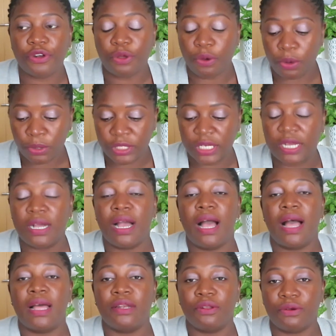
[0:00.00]
quarter,
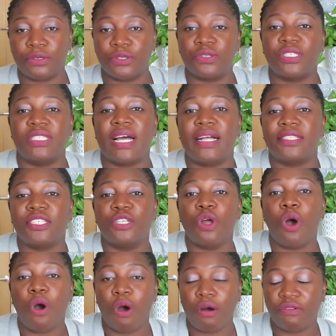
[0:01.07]
and also starting
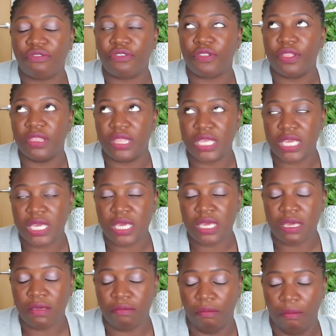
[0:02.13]
off
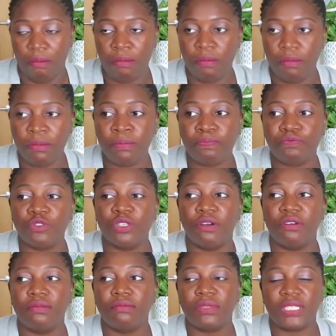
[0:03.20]
the
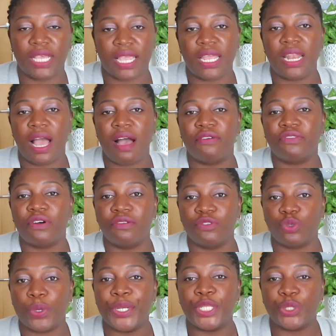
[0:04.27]
second half of
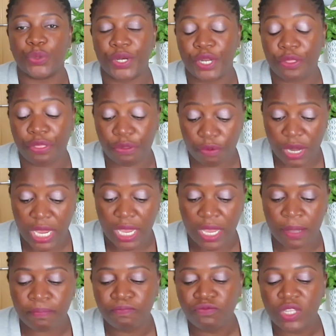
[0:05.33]

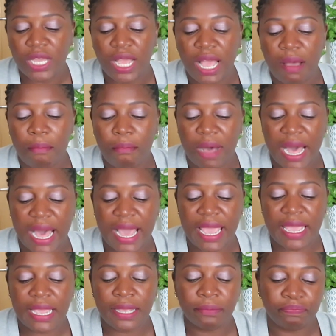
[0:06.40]
2023,
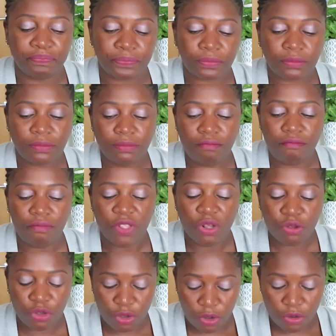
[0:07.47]
my
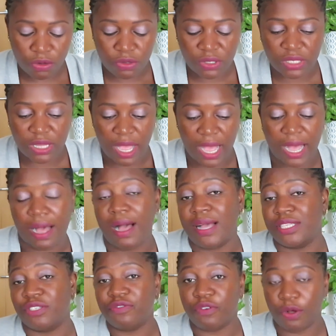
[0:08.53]
goals are
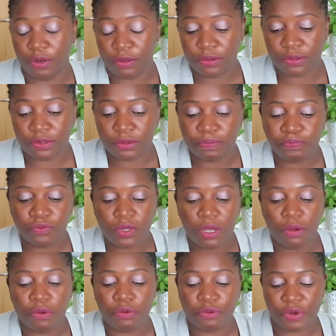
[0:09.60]
as follows.
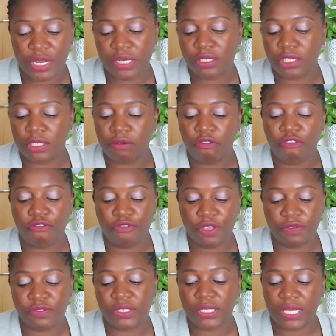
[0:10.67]
Reach
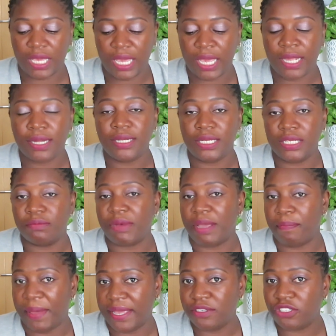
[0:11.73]
50K in
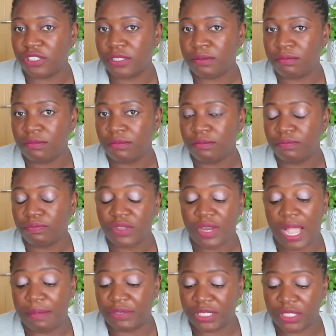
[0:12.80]
my pension.
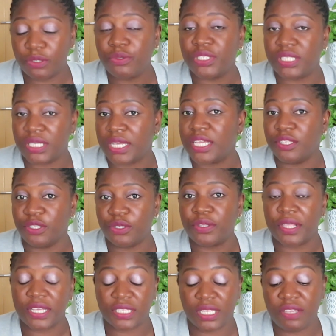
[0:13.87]
I'm still sticking to
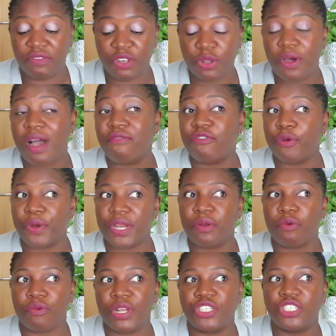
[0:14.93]
this. Even though I've already
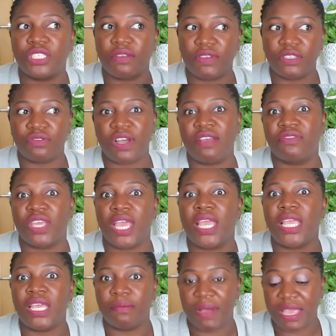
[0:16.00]
reached
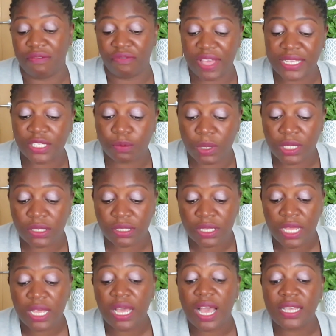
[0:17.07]
75K in my investments,
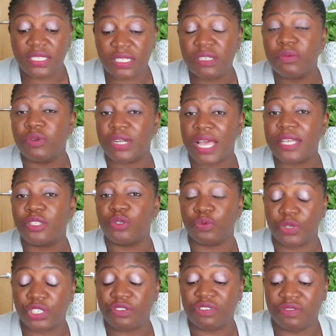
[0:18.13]
I still would like to
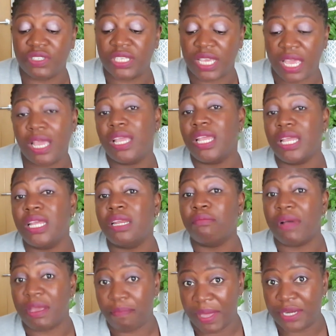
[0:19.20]
reach 50K in
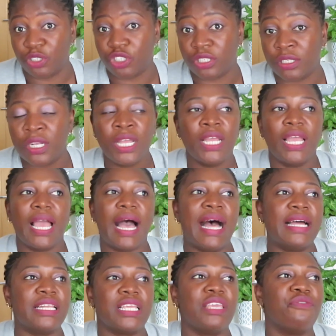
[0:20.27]
my pension.
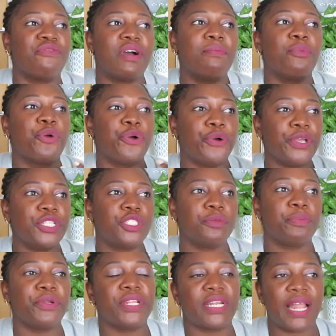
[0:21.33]
And if I'm going to
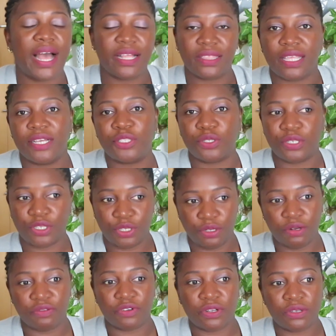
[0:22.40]
put it out there to the
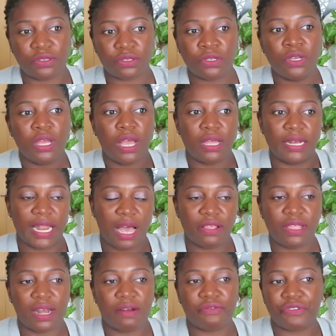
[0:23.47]
universe, now
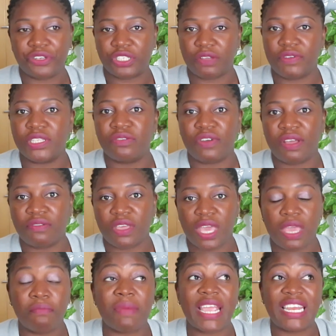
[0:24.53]
that I've reached
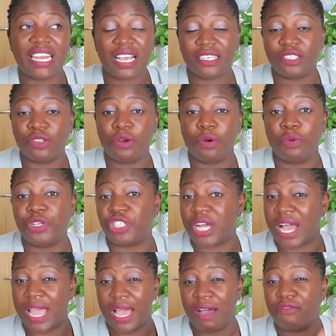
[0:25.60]
75K, my next goal, which
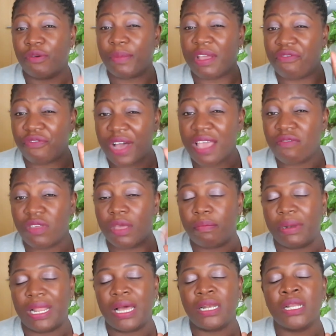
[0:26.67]
I have on my 5-year
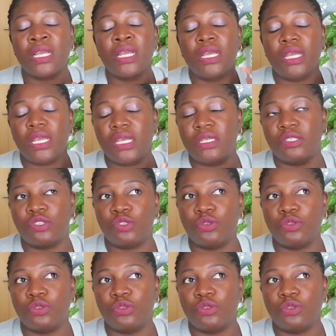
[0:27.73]
plan, is